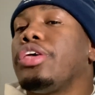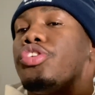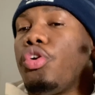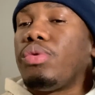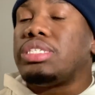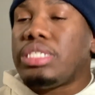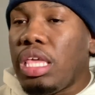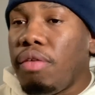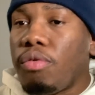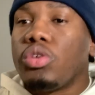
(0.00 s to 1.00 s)
your
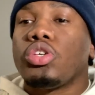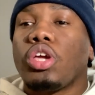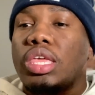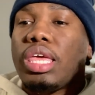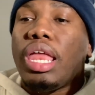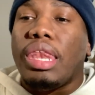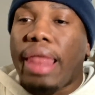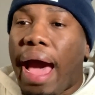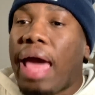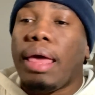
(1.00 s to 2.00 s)
receivers
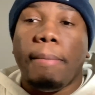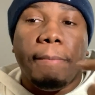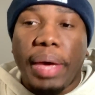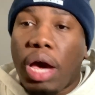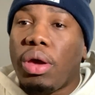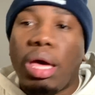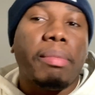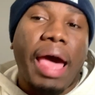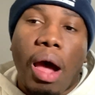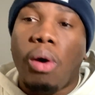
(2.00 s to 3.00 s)
cannot bail
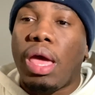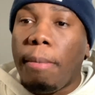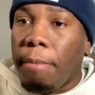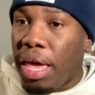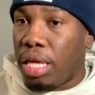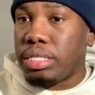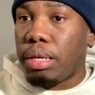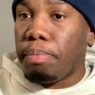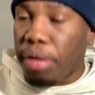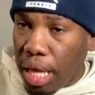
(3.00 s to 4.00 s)
him out and make
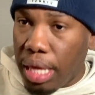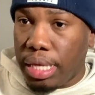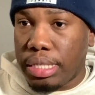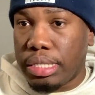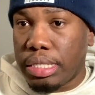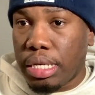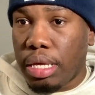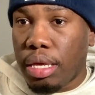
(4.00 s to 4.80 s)
plays.